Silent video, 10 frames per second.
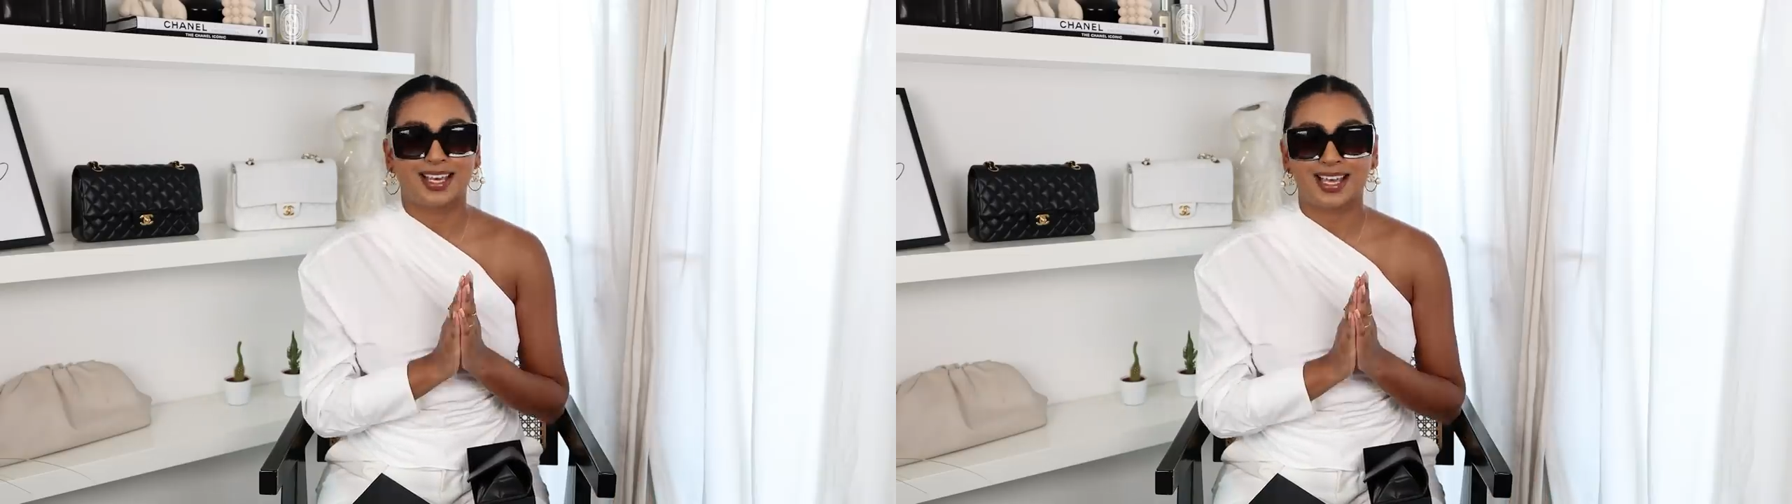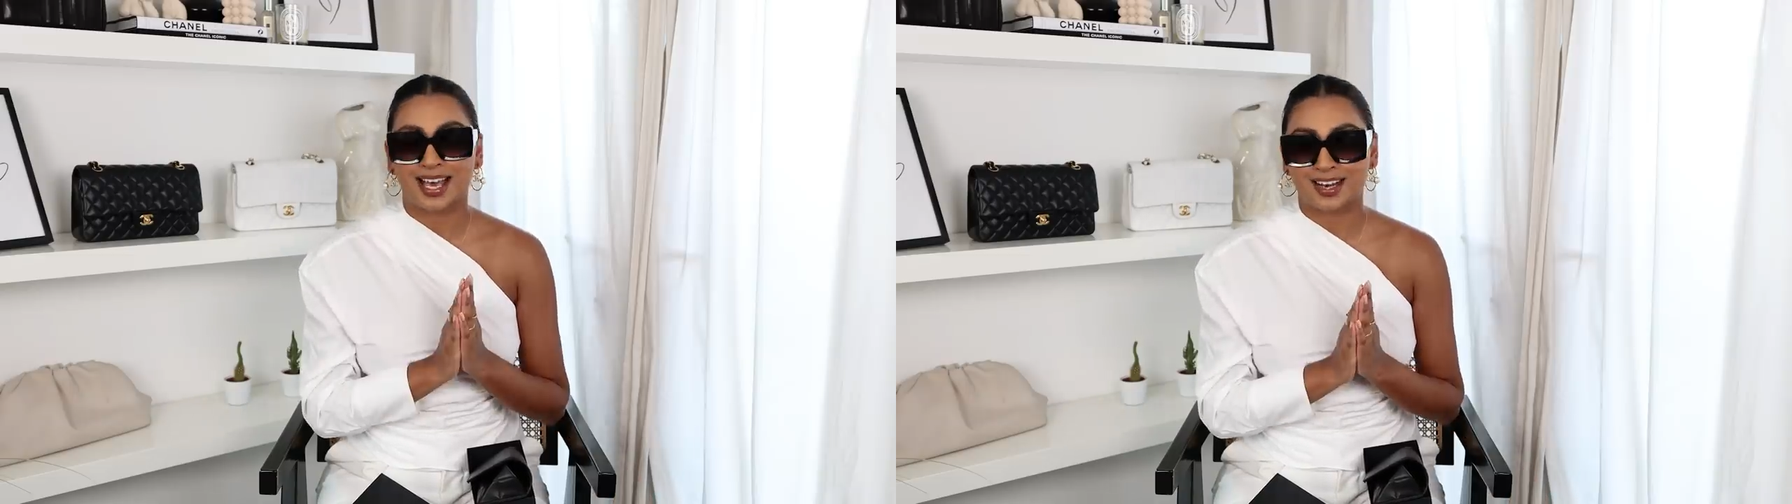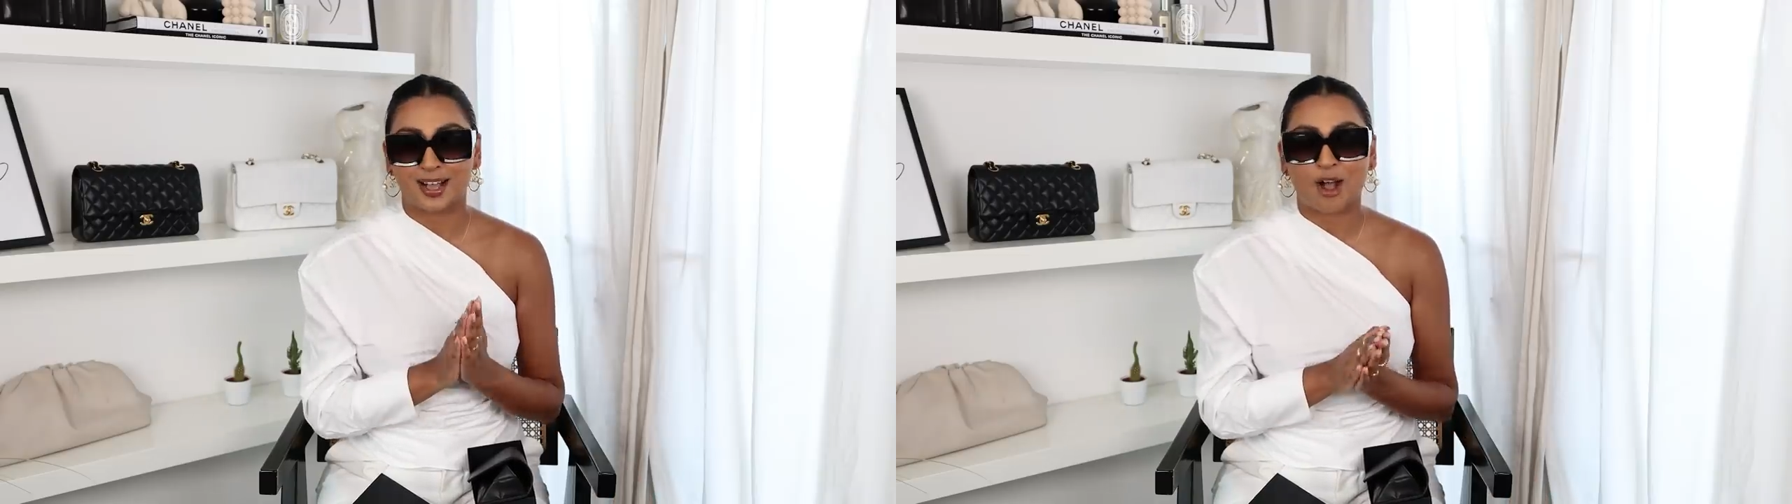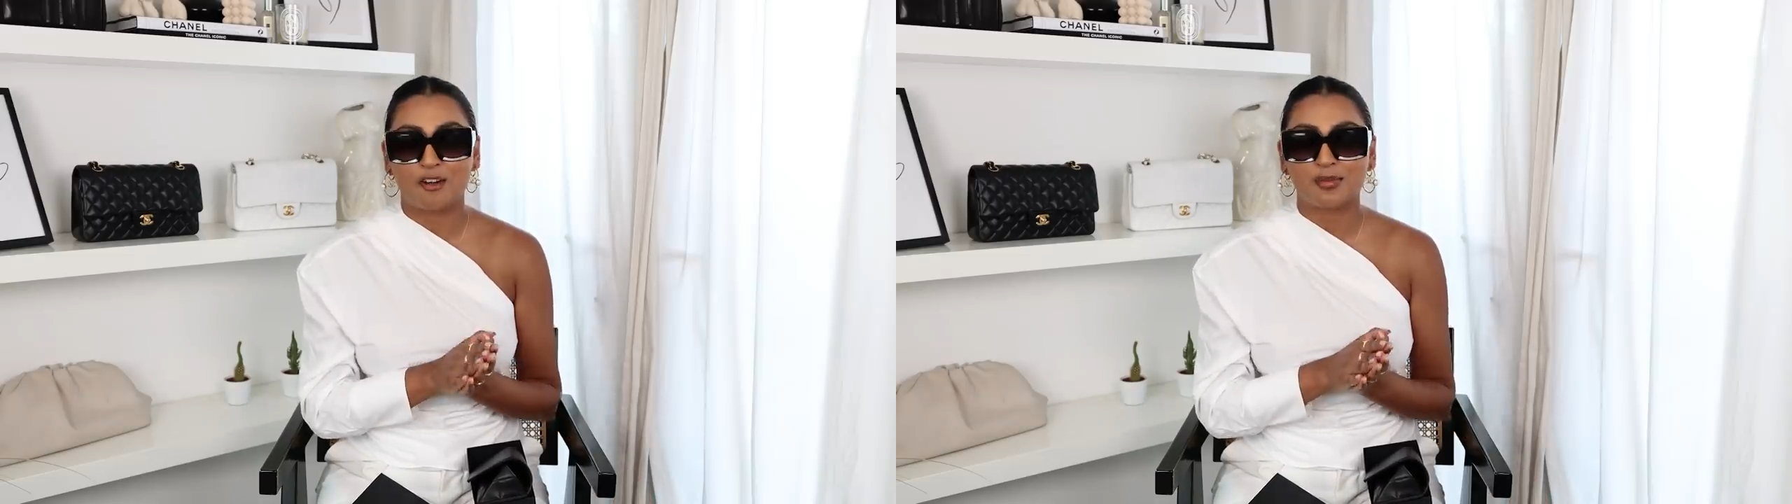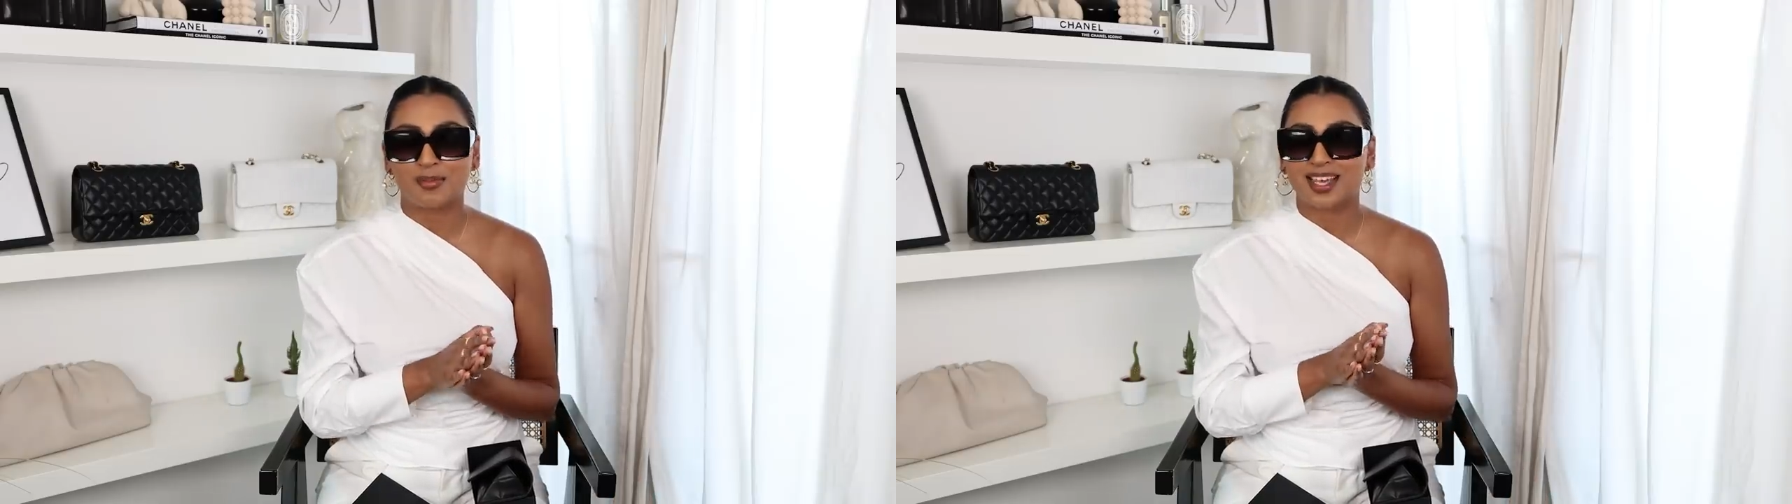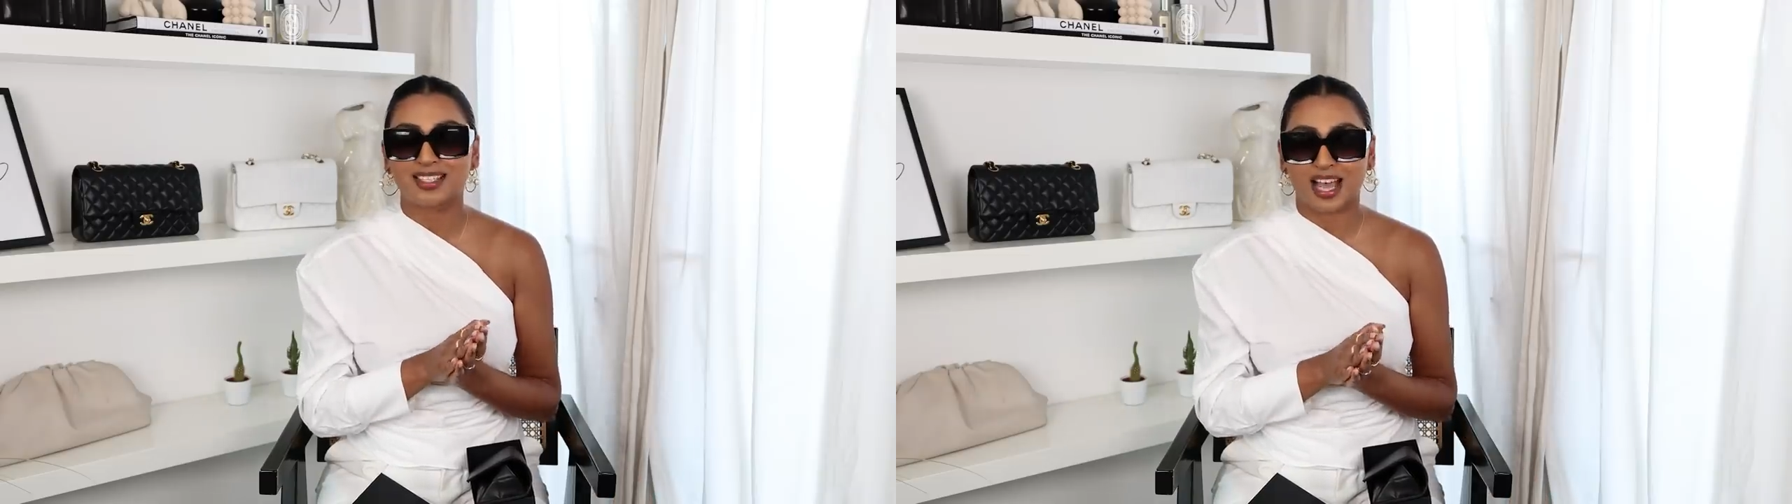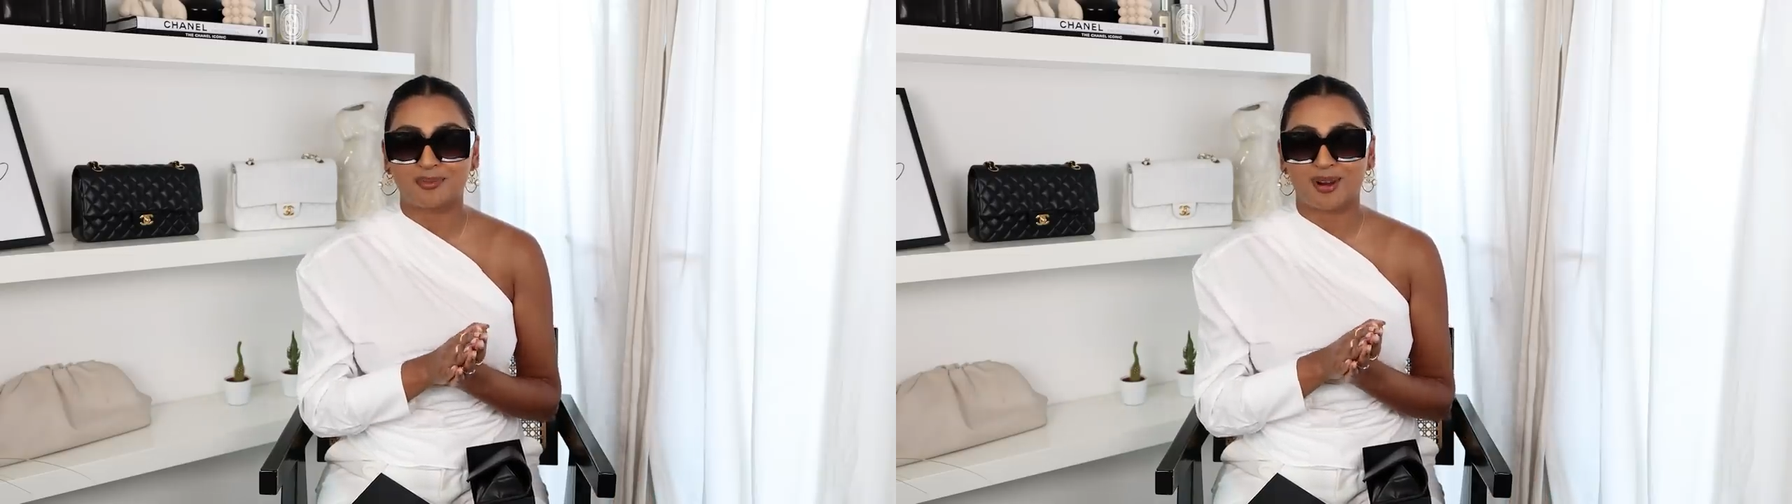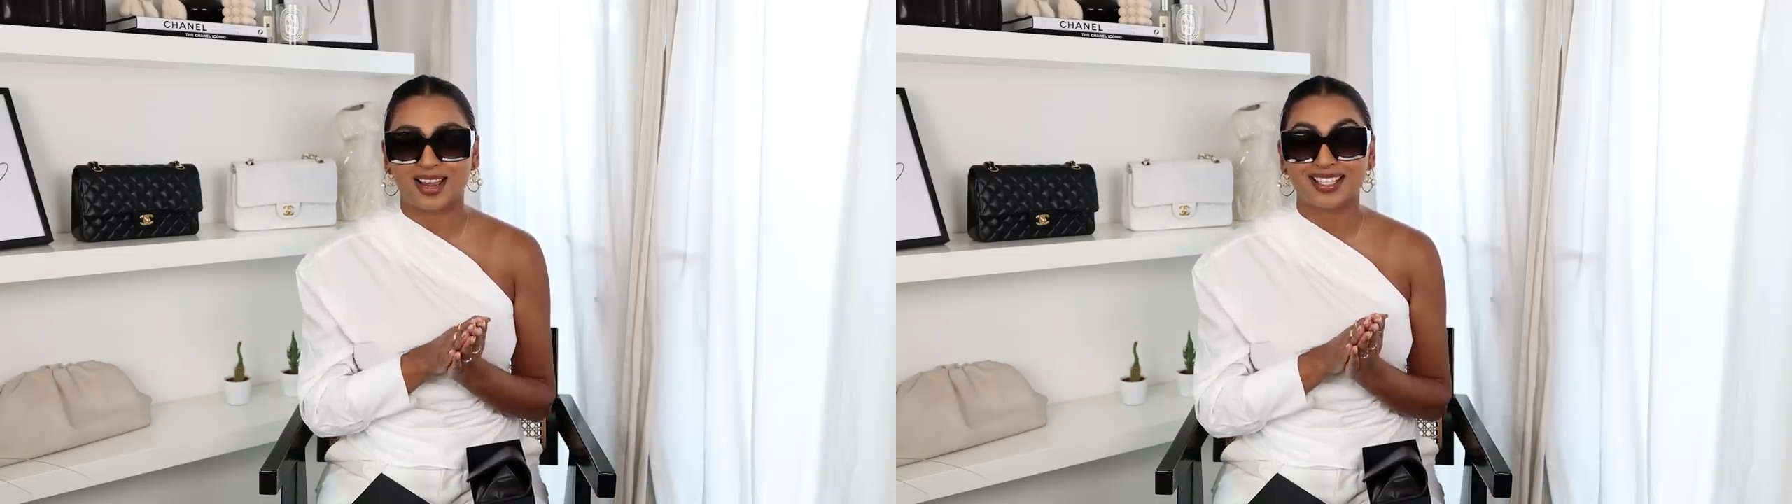Again, I can't remember the
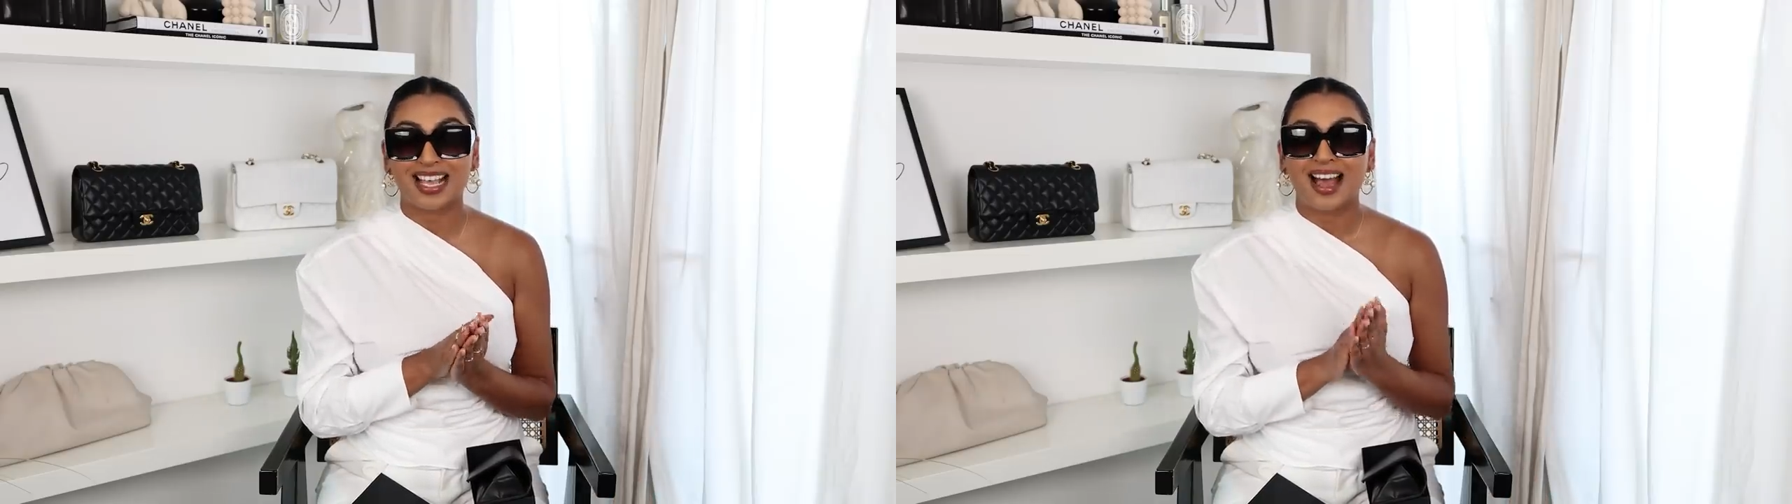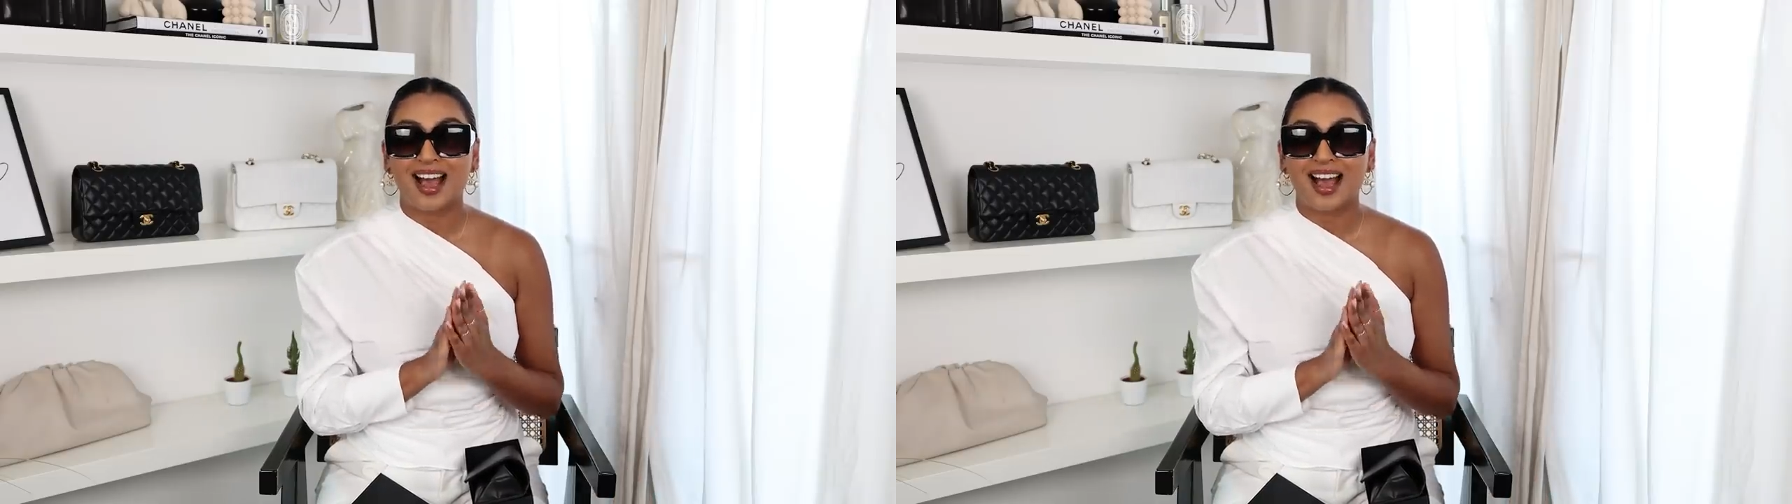exact price.